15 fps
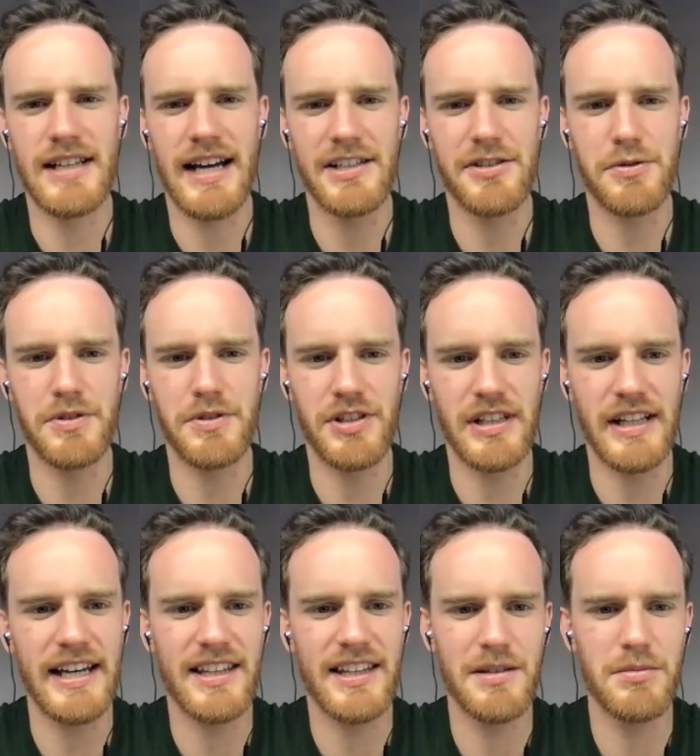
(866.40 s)
in high school? Did you
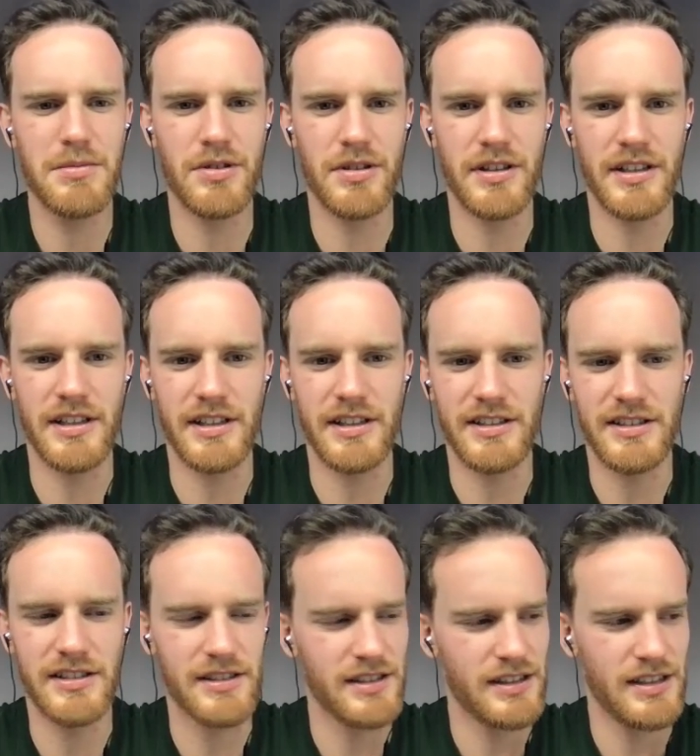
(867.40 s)
like them or
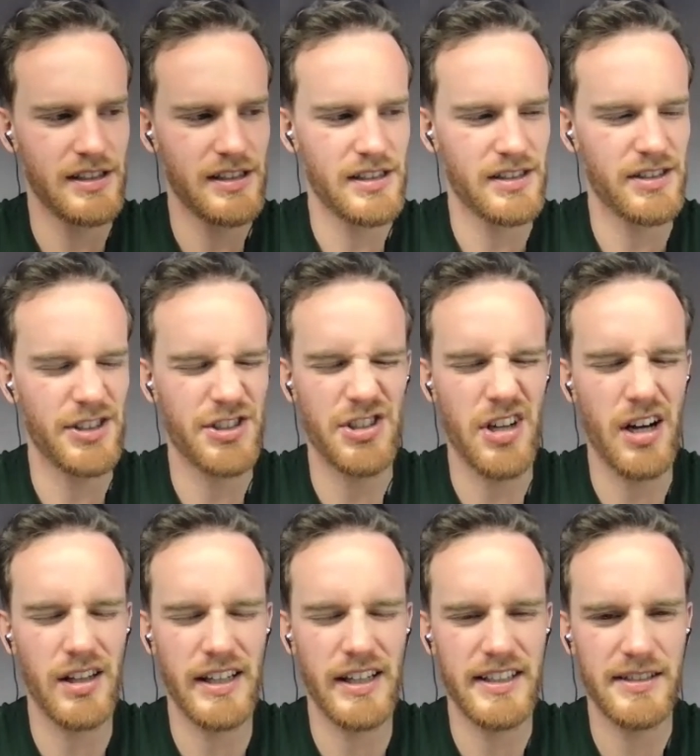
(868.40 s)
did you
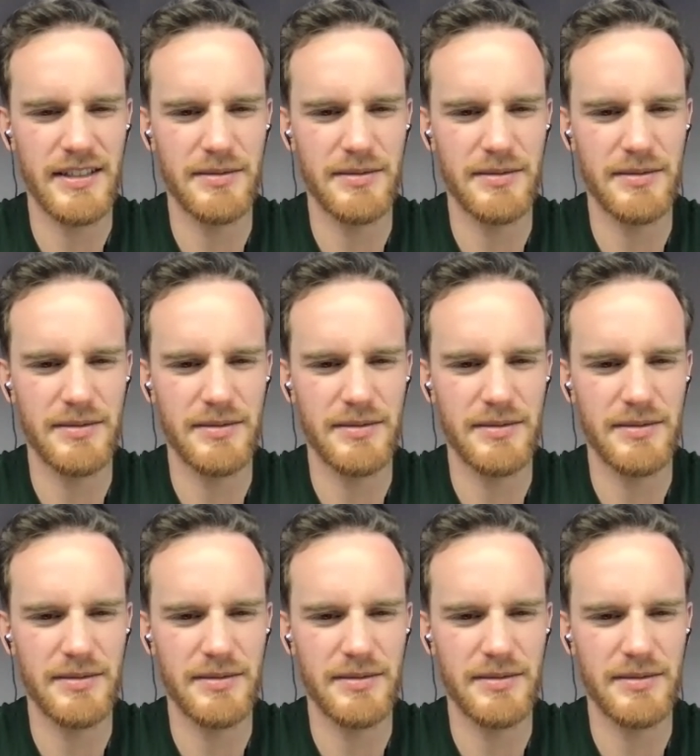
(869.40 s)
not like them?